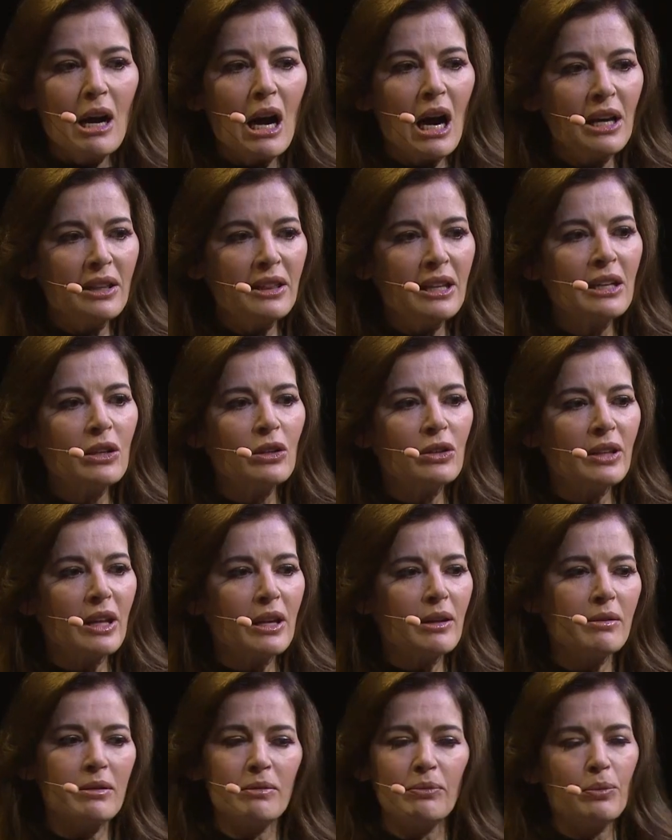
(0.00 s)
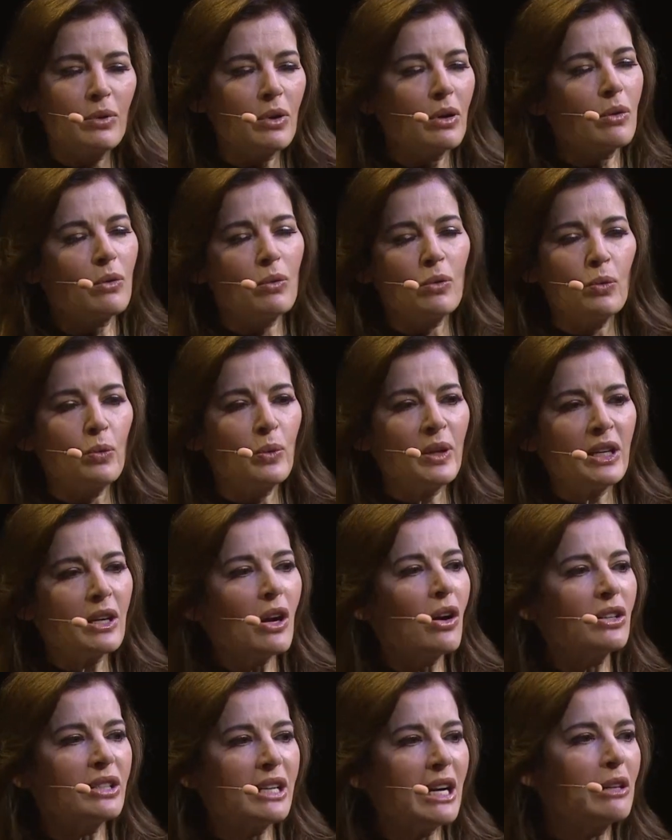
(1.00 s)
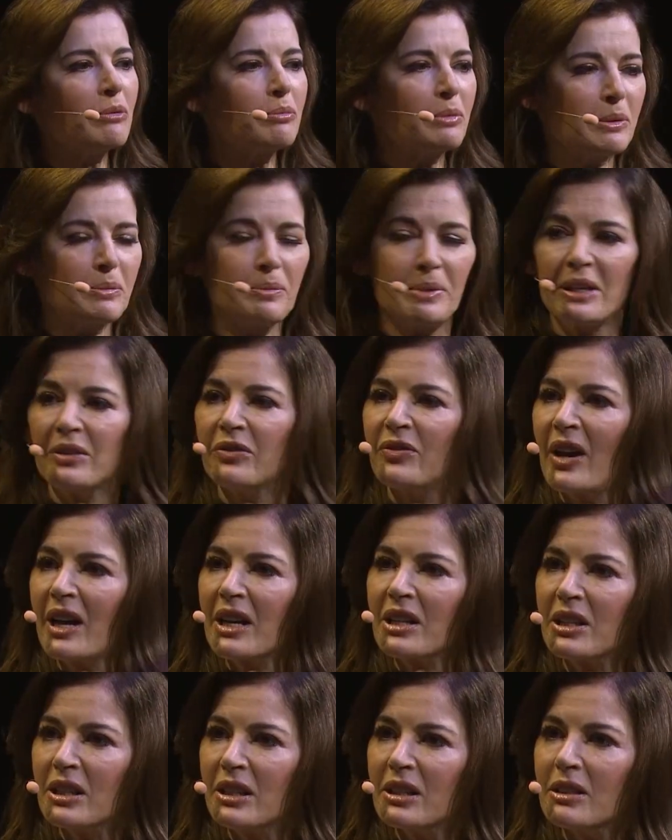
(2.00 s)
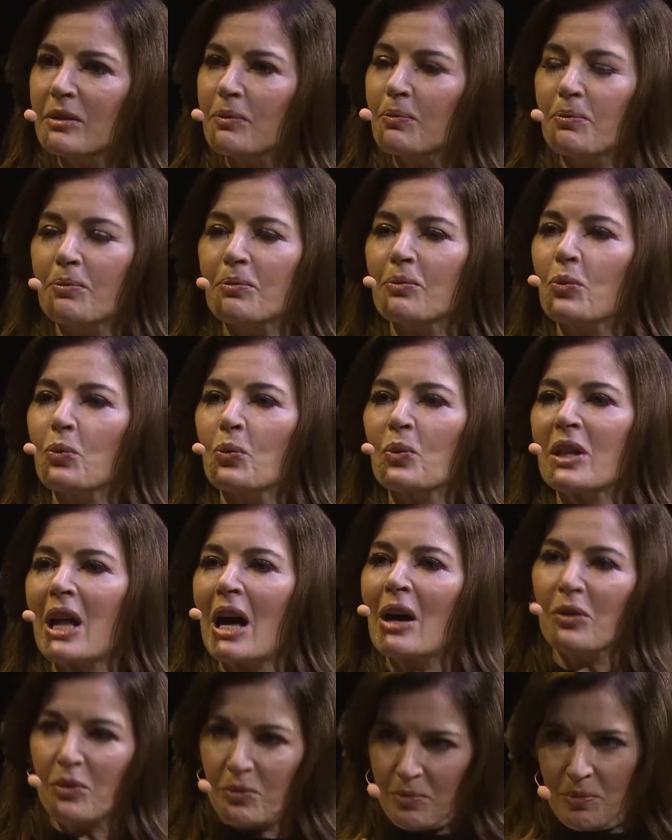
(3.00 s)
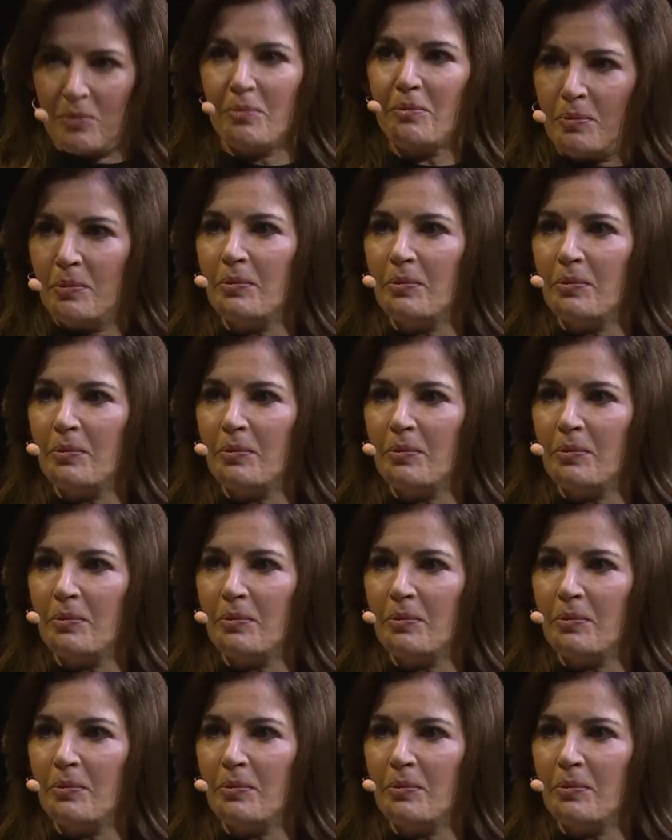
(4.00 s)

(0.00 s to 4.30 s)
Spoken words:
I think we can't help but be affected without